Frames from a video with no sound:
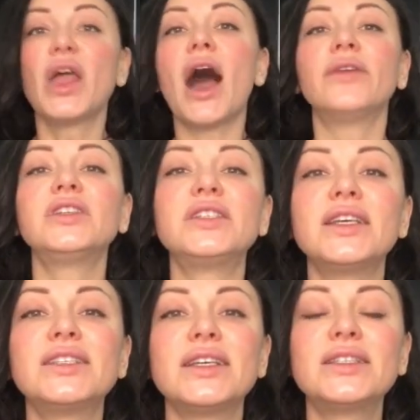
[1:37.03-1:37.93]
After
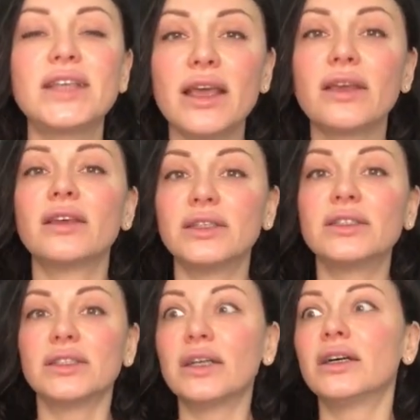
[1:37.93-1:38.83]
that, they say,
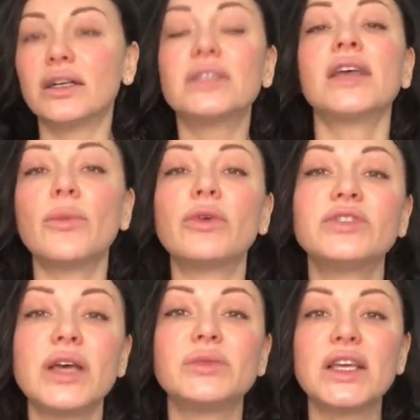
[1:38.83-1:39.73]
some of them,